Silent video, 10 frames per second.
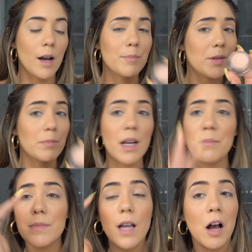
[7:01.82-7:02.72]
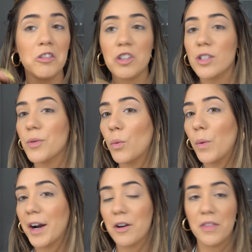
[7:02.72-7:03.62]
Sometimes I'll just
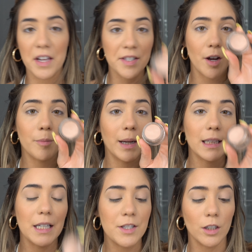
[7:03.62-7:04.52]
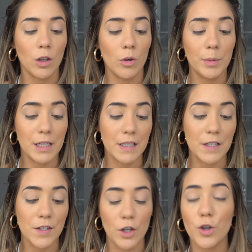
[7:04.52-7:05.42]
wear this on my lids alone because
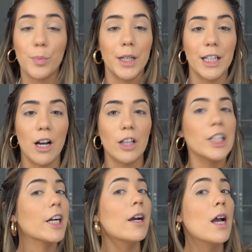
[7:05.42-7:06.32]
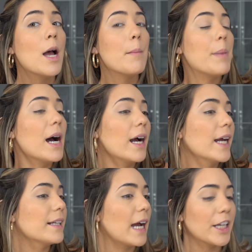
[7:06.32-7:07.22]
it's such a pretty color,
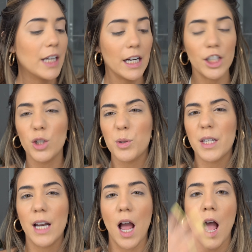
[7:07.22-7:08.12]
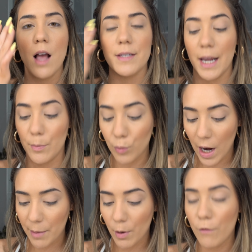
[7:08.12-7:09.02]
but I kind of use it as a
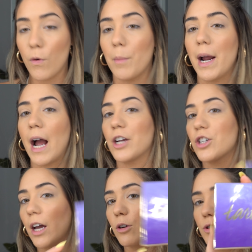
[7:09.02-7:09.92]
primer for my eyeshadow.